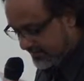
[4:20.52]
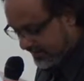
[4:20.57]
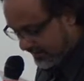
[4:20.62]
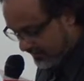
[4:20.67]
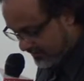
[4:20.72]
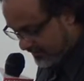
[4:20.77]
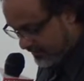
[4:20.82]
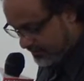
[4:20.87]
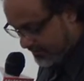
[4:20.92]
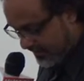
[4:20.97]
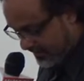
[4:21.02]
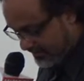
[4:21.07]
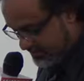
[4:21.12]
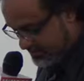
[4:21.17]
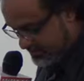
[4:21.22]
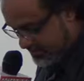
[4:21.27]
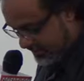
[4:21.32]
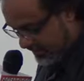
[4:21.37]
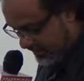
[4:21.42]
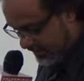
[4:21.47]
delivered by
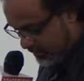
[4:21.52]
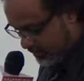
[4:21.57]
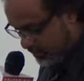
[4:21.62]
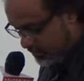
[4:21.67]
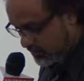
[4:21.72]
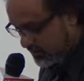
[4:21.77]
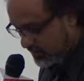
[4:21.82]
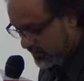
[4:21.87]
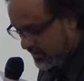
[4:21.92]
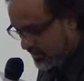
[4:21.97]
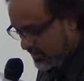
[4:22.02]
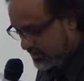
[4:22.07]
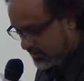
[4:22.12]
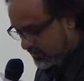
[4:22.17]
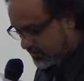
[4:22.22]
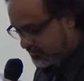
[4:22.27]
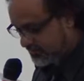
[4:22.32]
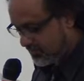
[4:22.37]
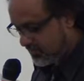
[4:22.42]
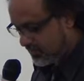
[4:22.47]
the CAO
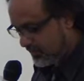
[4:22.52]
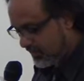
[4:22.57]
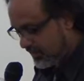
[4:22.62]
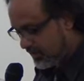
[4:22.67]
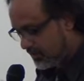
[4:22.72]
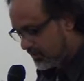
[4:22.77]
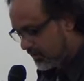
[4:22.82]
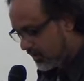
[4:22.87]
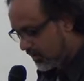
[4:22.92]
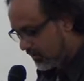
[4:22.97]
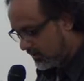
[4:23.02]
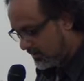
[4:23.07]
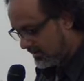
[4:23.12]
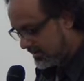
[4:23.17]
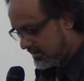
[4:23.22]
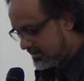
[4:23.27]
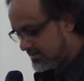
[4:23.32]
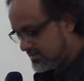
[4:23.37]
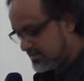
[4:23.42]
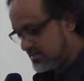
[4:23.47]
confirming all
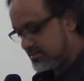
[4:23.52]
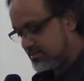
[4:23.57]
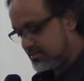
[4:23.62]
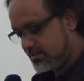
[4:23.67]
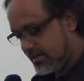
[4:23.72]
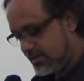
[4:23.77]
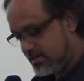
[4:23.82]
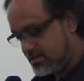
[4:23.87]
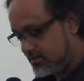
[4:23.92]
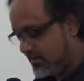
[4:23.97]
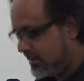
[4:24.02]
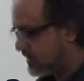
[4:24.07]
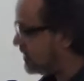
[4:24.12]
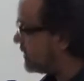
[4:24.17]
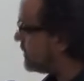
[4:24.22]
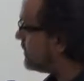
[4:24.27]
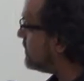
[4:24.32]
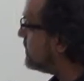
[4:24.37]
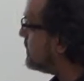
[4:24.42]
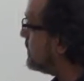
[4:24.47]
the concerns raised by
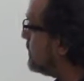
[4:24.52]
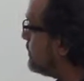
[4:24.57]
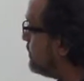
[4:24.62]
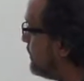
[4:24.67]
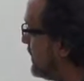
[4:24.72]
the